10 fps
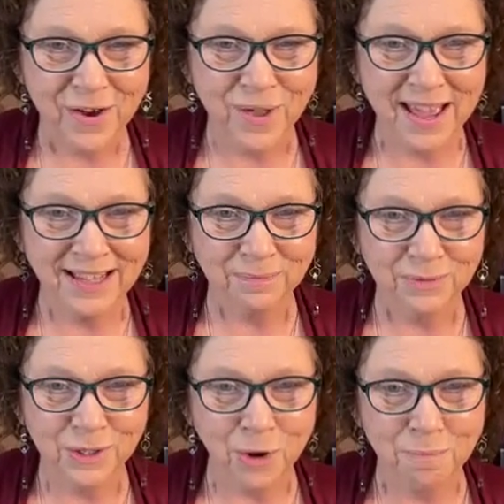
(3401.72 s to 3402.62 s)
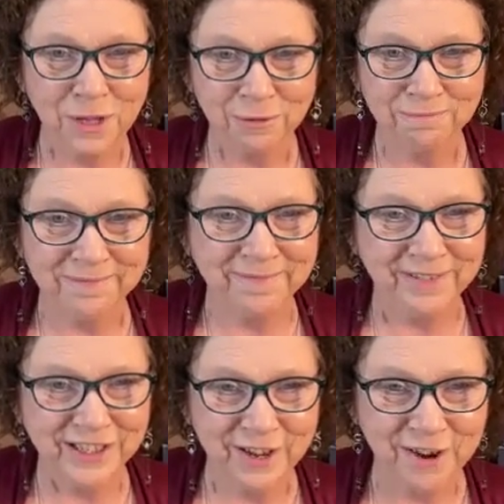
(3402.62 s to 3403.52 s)
Okay, Scorpio,
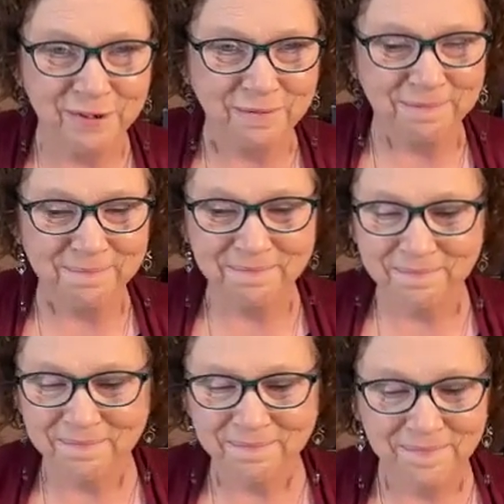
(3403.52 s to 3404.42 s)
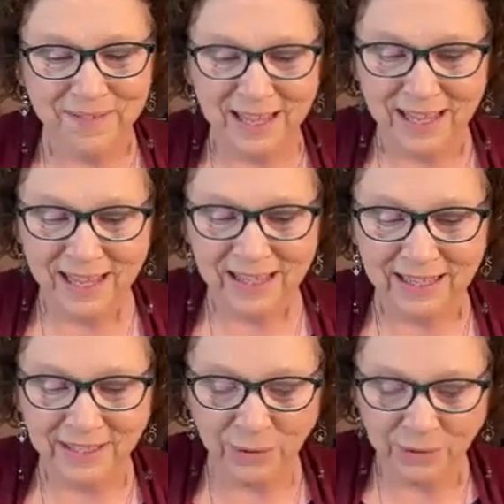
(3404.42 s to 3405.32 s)
let's go.
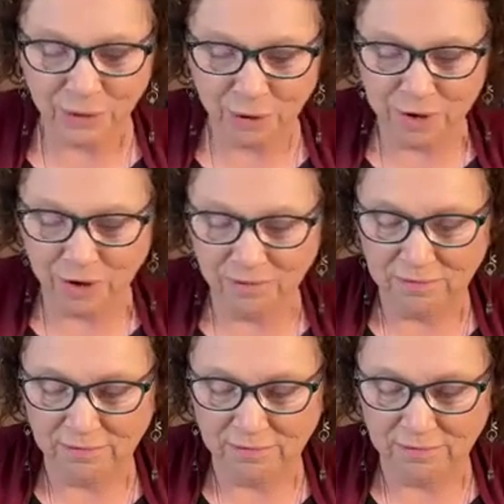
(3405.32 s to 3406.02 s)
Let's go, Scorpio.